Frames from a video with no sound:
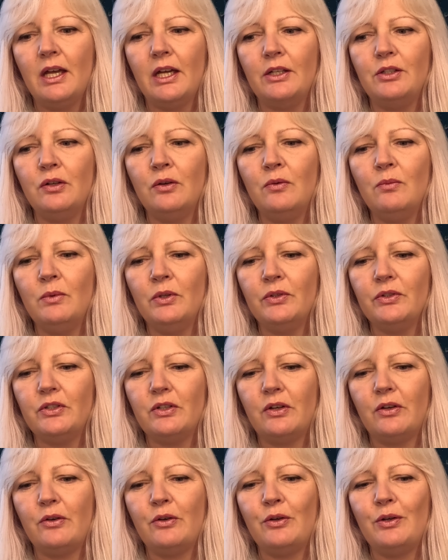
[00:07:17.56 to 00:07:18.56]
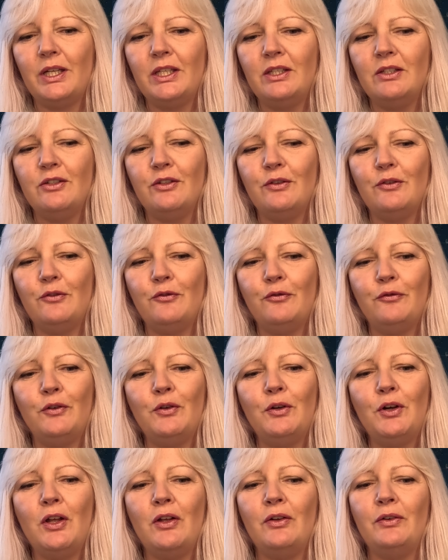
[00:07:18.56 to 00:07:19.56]
I don't want to go into
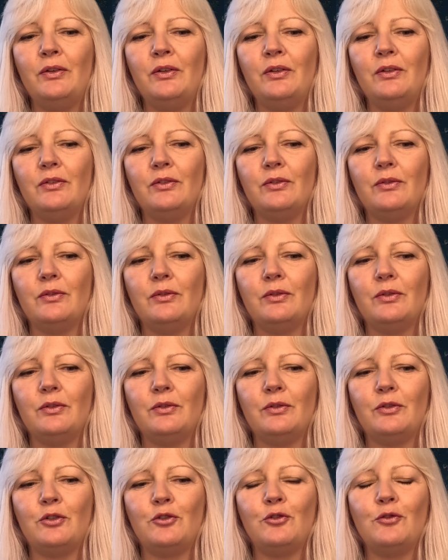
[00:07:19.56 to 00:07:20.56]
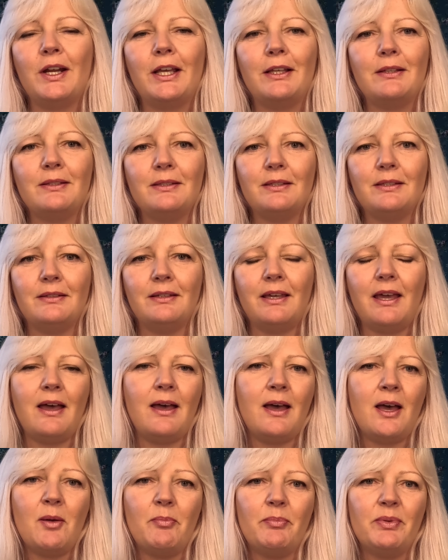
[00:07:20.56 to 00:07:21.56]
full on strict
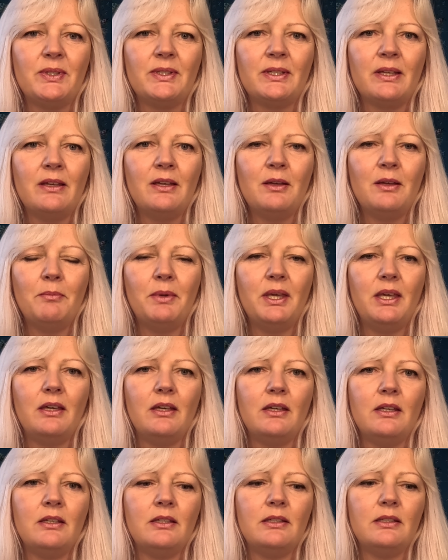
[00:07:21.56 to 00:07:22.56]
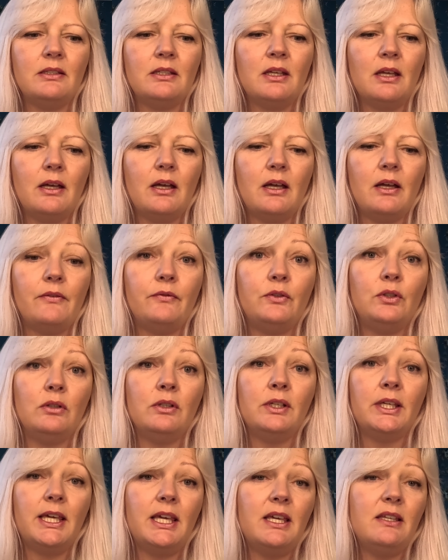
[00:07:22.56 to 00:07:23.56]
carbs because I've
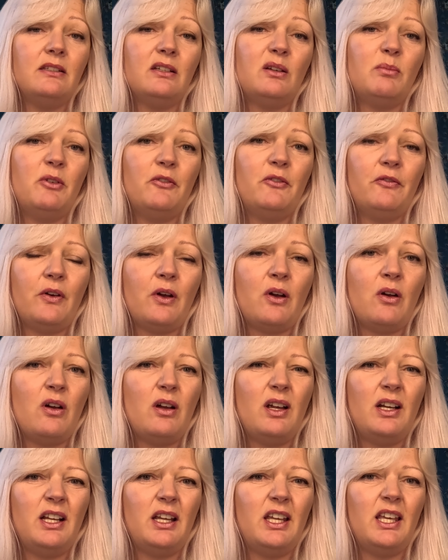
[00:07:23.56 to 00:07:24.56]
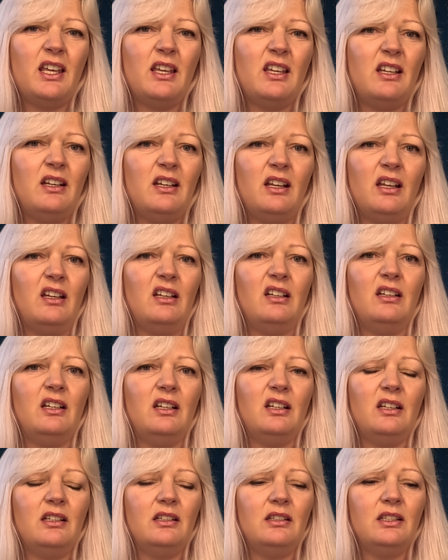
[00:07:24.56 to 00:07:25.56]
done keto before and I hated it and
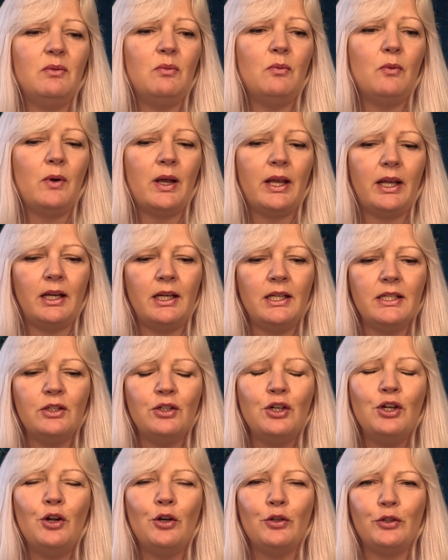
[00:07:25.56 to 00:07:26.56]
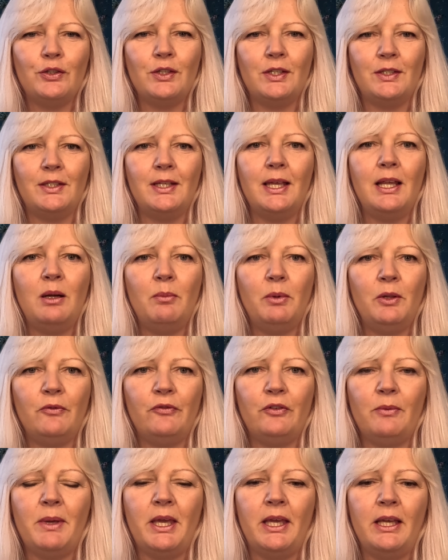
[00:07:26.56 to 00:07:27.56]
it didn't work and it's not sustainable
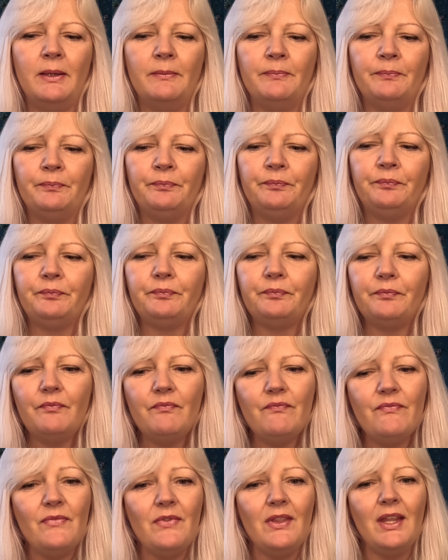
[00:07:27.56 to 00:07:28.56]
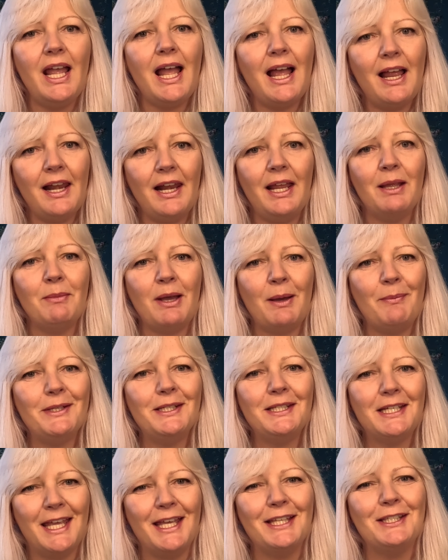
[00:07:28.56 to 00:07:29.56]
for me. I like my
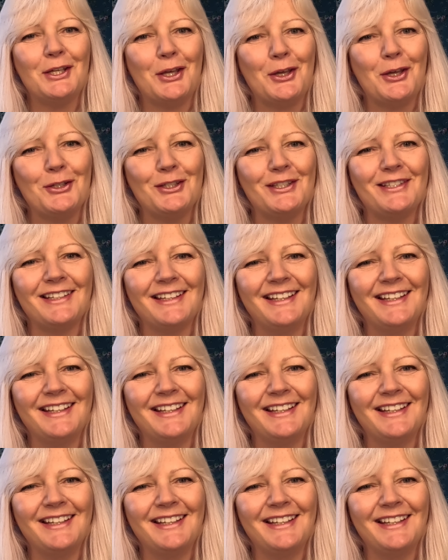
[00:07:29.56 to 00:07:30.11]
potatoes